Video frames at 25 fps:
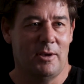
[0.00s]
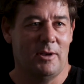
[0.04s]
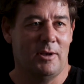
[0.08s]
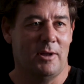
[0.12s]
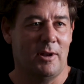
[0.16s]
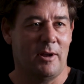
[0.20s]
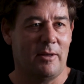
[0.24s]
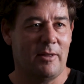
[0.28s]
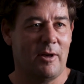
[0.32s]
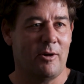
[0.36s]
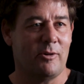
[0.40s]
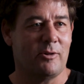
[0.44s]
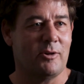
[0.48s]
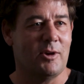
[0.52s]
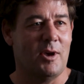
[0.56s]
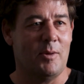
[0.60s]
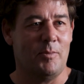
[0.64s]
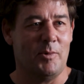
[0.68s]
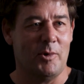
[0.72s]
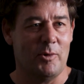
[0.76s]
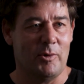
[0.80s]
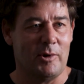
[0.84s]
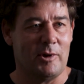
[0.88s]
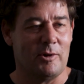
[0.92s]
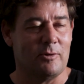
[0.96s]
they'll keep
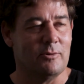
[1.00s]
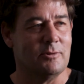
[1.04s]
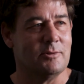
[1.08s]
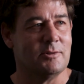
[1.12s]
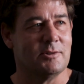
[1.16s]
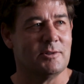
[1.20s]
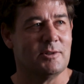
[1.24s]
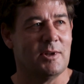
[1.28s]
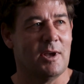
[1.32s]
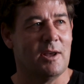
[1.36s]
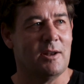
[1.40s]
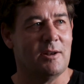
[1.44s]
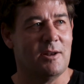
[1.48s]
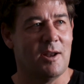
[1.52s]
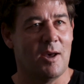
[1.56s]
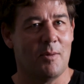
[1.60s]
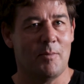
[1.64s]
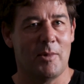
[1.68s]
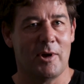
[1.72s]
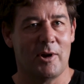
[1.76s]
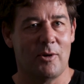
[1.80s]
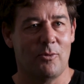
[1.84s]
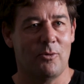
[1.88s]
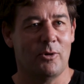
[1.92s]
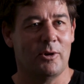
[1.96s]
you in good stead no
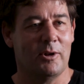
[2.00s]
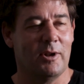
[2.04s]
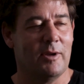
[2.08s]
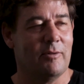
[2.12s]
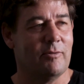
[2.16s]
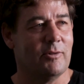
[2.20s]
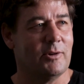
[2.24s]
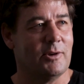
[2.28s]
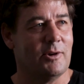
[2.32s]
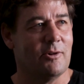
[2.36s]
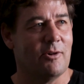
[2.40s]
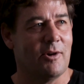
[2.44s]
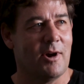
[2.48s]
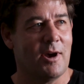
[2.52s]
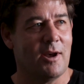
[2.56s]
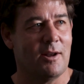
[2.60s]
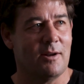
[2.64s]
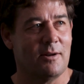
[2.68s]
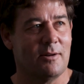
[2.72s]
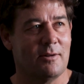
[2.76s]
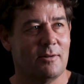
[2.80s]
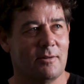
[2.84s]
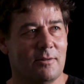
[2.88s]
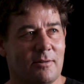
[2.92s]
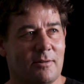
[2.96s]
matter what level you're at.